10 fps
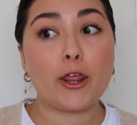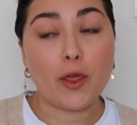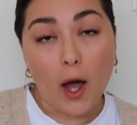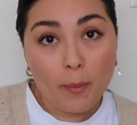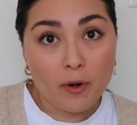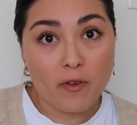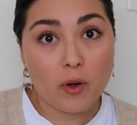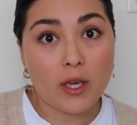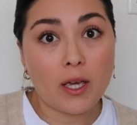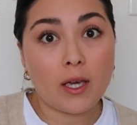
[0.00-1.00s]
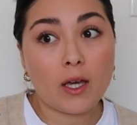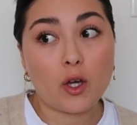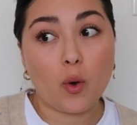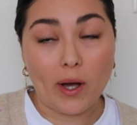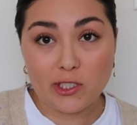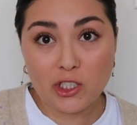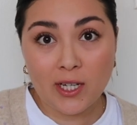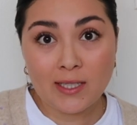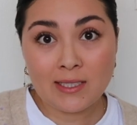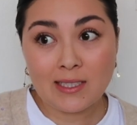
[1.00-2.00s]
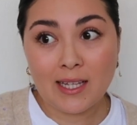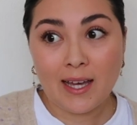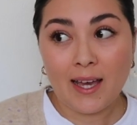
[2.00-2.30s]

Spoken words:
thought-provoking questions.